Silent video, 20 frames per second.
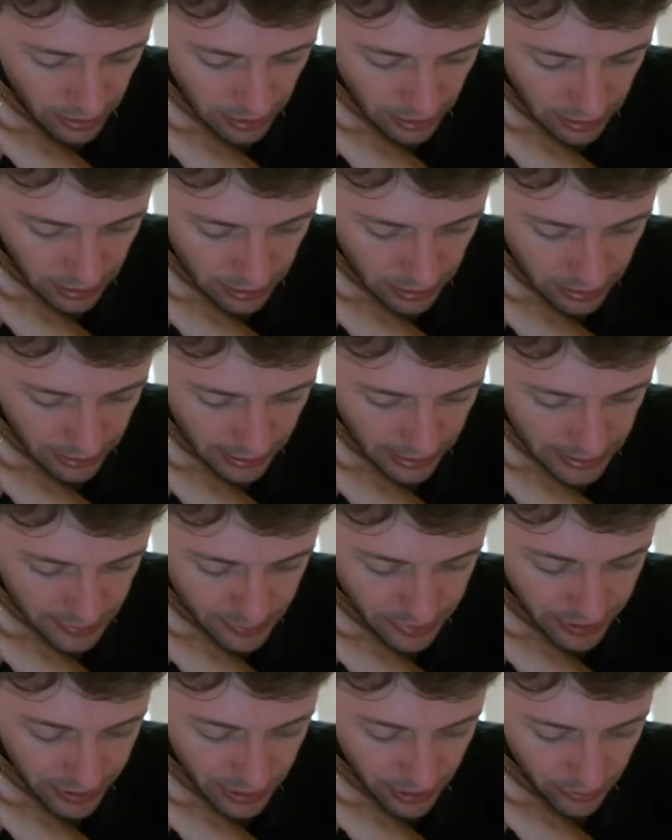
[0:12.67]
as
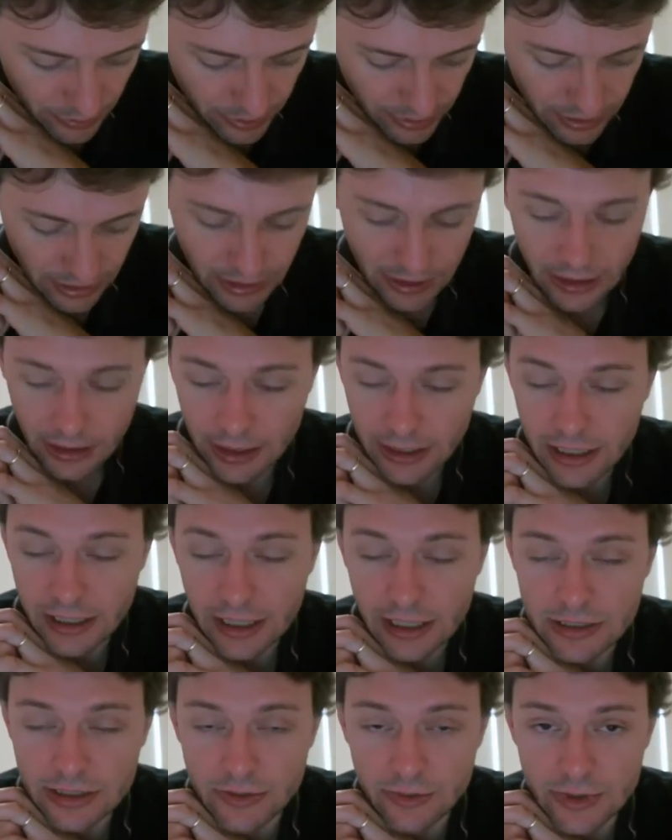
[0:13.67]
planned with the
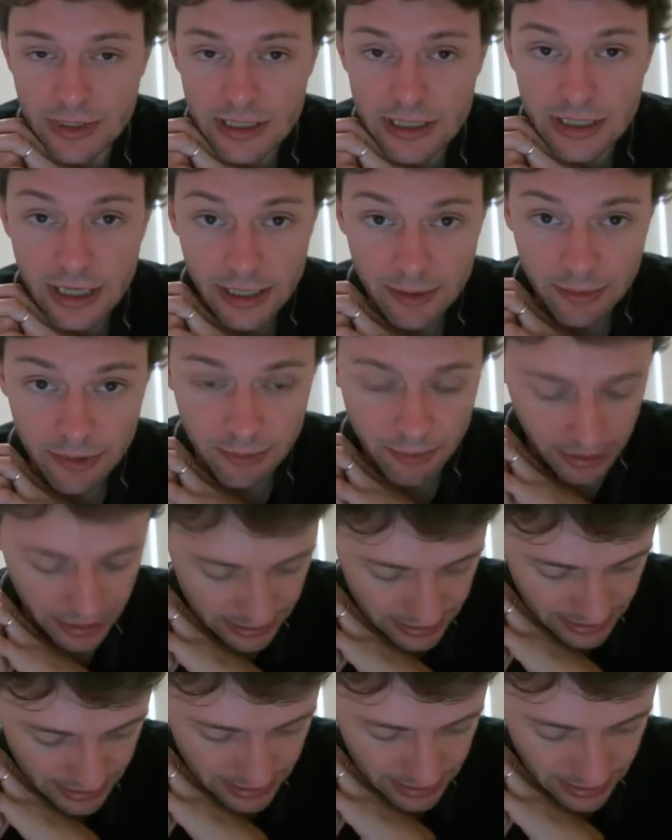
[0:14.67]
connection with Skype,
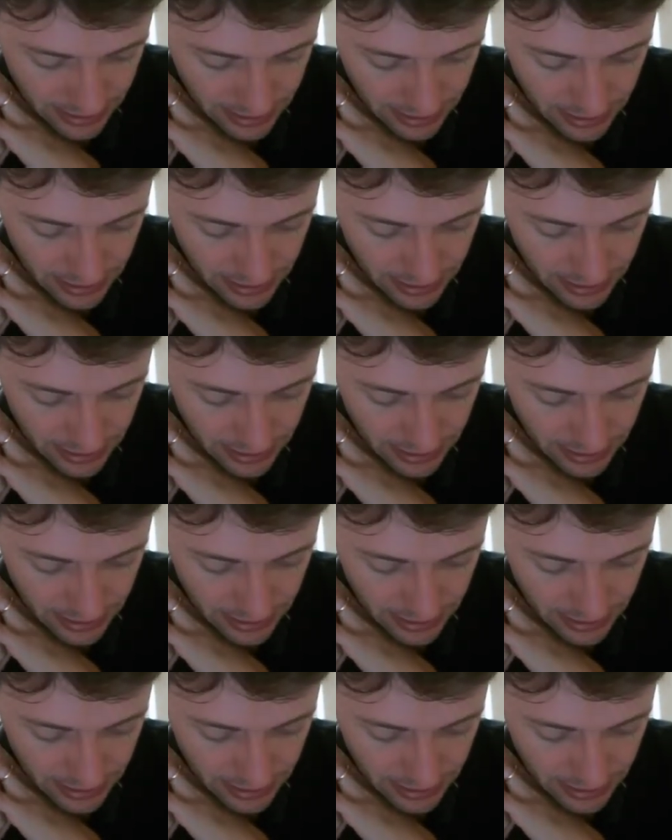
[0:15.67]
but